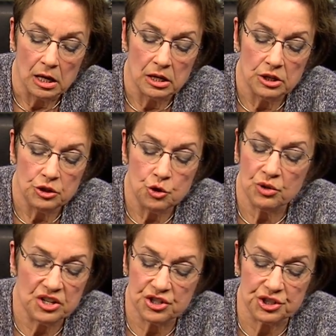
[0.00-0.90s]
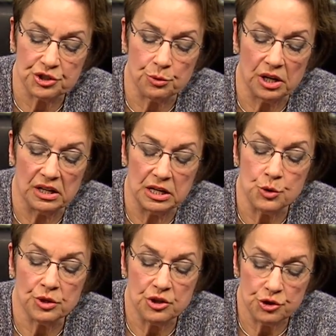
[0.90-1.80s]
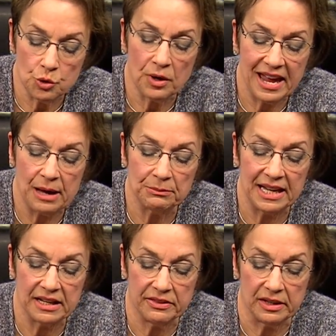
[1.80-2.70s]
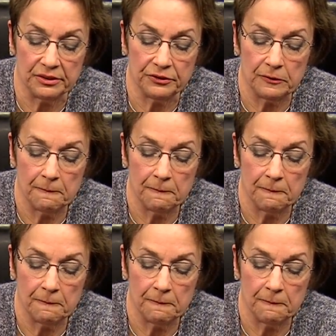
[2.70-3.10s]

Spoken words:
you can just do a hem like this.